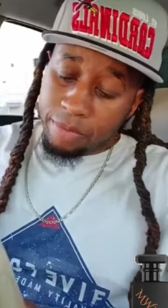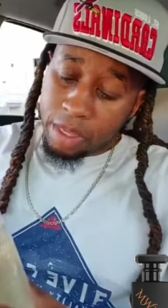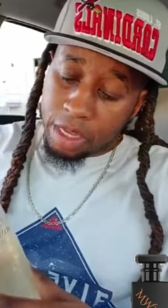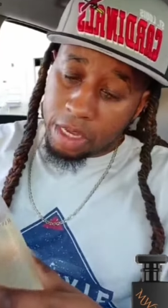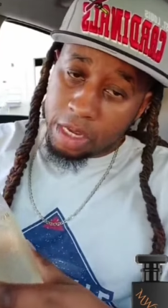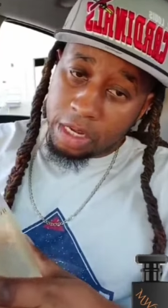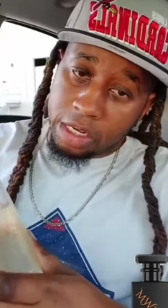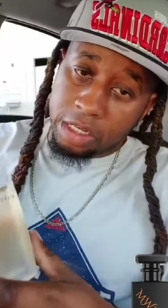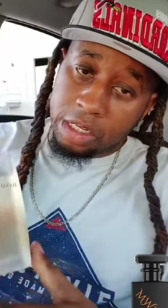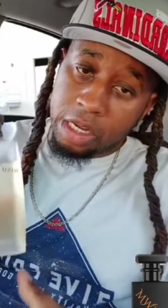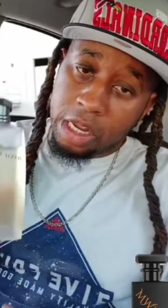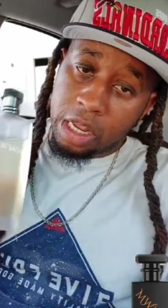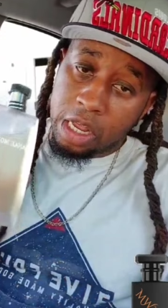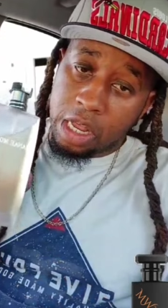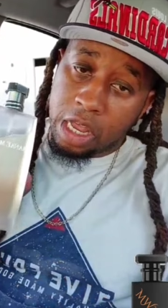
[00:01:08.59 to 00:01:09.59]
is
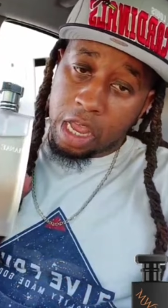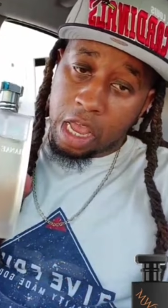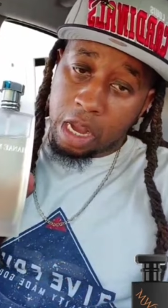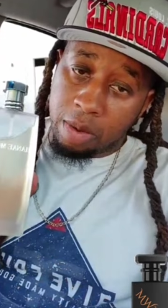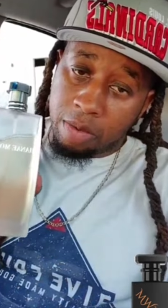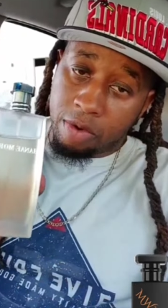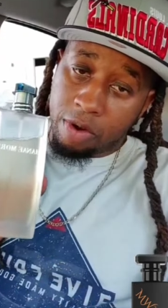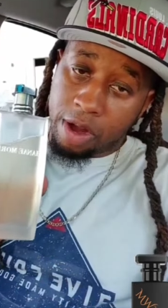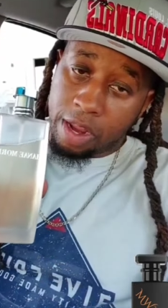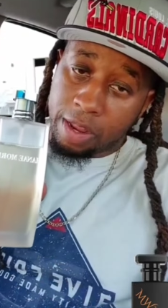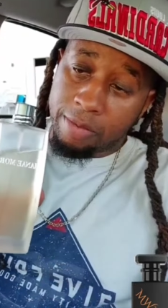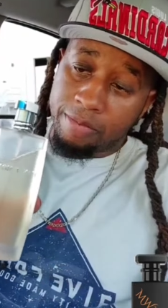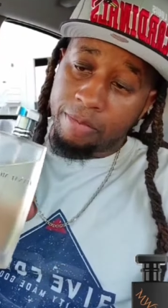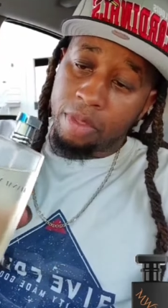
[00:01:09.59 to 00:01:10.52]
Hanae Mori